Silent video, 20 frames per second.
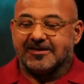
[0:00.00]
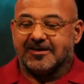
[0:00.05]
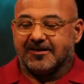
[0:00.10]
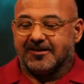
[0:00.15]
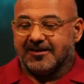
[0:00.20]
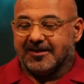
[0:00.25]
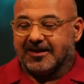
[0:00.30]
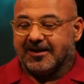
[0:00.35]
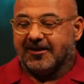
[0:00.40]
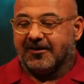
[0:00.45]

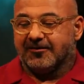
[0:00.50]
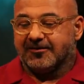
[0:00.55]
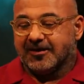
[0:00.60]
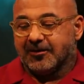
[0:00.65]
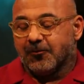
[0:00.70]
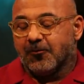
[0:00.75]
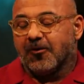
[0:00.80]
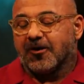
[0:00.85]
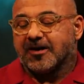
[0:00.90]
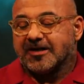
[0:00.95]
the you know
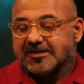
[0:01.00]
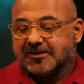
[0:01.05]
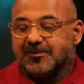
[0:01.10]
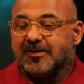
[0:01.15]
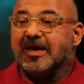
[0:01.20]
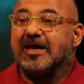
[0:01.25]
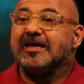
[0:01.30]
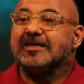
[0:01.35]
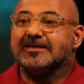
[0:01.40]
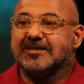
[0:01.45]
the work is
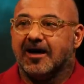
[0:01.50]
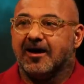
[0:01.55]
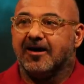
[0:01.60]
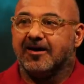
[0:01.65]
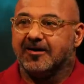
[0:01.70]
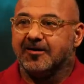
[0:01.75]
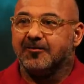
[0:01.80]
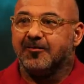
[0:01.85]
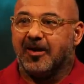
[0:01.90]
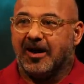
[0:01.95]
being
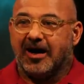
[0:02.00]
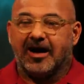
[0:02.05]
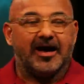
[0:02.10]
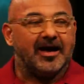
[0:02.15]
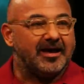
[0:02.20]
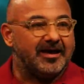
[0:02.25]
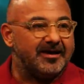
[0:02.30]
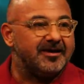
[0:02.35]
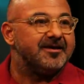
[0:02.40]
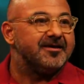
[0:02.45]
done
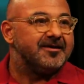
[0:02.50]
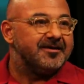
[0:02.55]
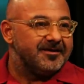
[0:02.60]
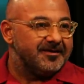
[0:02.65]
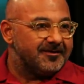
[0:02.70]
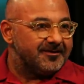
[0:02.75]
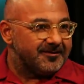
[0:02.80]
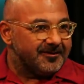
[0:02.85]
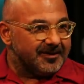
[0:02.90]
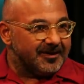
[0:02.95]
by.
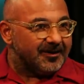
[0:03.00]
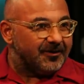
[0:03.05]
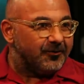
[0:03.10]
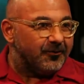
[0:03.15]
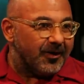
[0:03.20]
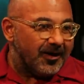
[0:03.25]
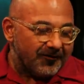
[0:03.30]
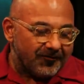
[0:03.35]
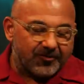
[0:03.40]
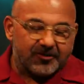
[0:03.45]
You know,
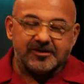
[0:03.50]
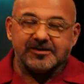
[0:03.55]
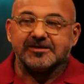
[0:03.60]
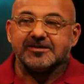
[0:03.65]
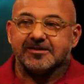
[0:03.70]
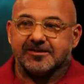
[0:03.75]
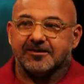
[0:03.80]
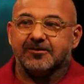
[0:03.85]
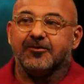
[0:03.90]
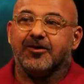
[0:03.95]

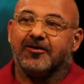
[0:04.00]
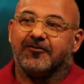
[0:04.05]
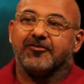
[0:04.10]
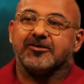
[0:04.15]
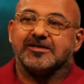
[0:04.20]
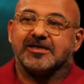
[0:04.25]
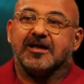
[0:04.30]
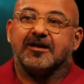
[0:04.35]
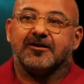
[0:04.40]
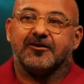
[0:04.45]
whoever's
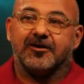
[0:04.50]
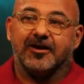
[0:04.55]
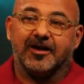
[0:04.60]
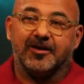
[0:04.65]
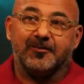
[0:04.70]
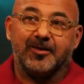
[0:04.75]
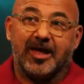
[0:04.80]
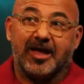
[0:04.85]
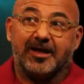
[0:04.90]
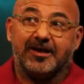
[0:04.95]
whoever's under
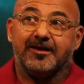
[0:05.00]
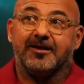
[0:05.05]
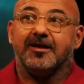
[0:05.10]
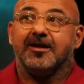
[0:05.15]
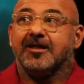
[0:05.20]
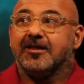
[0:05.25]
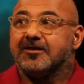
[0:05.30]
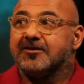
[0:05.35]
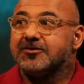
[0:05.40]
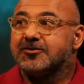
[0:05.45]
him, and
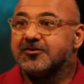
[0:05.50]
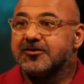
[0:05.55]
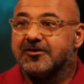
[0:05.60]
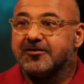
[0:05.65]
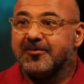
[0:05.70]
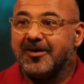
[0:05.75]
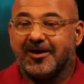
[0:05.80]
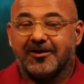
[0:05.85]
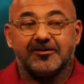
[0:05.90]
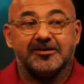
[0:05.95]
the truth of
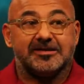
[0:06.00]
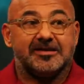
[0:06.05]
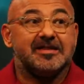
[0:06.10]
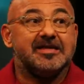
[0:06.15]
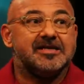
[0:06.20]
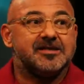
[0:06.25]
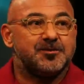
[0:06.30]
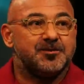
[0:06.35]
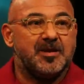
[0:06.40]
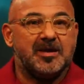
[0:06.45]
the matter is,
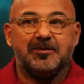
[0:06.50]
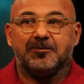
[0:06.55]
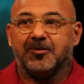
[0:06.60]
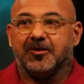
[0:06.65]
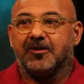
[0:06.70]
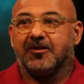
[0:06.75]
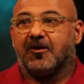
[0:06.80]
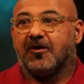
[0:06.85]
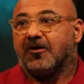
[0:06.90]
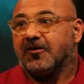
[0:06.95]
these
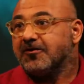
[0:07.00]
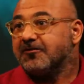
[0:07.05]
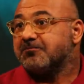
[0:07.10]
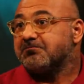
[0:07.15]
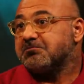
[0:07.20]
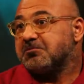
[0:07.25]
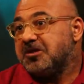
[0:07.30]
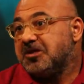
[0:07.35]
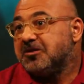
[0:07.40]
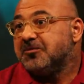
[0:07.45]
people are
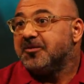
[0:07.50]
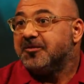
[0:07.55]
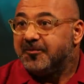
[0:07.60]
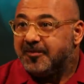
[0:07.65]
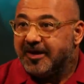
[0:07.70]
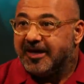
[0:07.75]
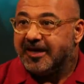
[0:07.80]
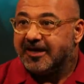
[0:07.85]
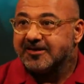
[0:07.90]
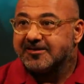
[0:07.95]
human
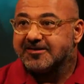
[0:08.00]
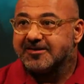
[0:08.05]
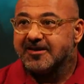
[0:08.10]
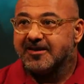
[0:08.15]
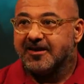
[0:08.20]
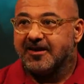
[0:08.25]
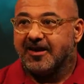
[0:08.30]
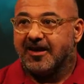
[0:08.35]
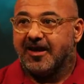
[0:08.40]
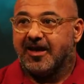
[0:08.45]
beings.
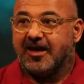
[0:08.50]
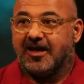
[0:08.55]
Yes,